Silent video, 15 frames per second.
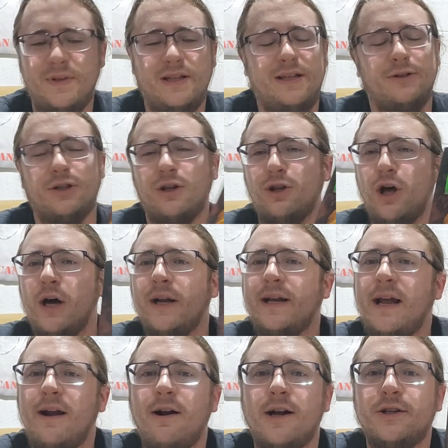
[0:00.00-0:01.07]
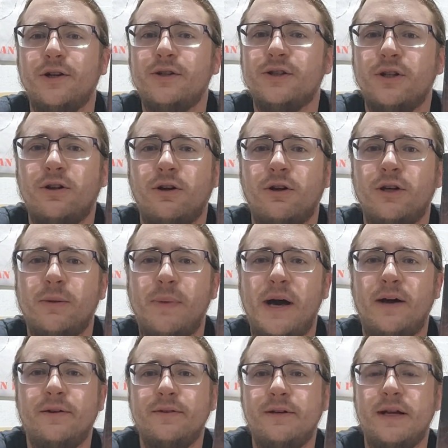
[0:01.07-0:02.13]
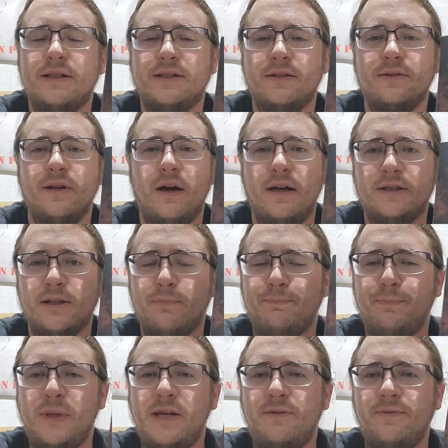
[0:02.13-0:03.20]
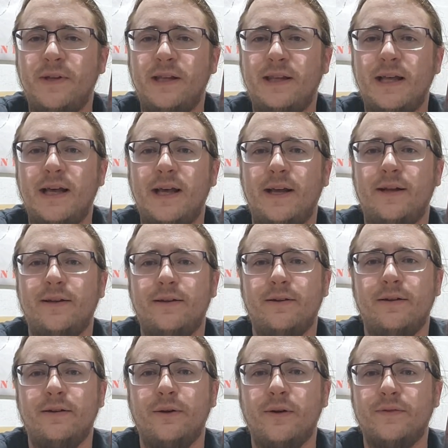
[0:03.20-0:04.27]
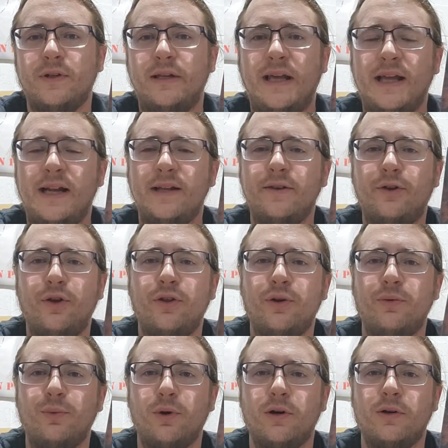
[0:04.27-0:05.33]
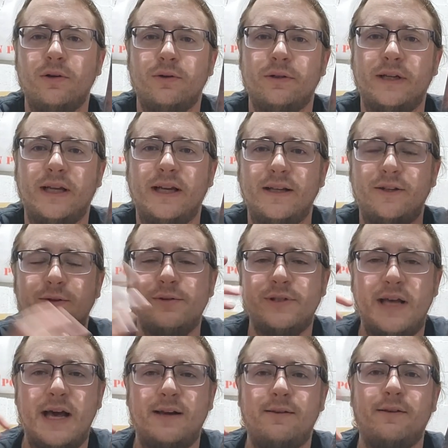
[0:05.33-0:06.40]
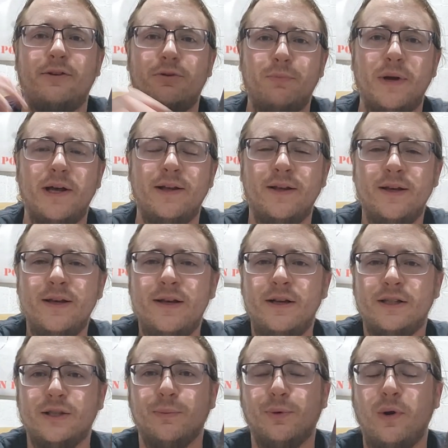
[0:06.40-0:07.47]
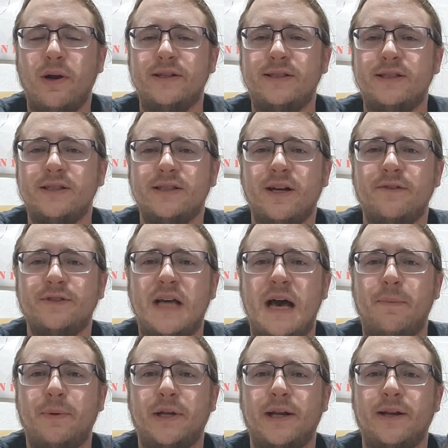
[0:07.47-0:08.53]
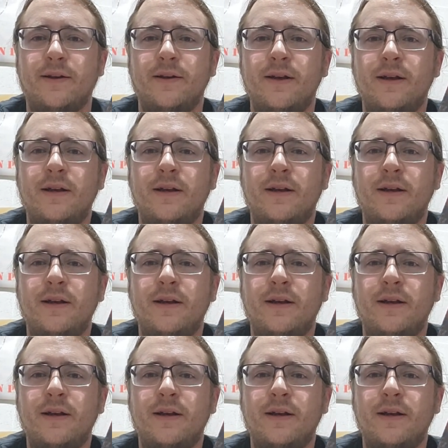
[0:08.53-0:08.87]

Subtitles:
There's a lot of characters to learn about. It's a beefy thing. You have to get into the world, get into his head a little bit. Some crazy stuff's happening.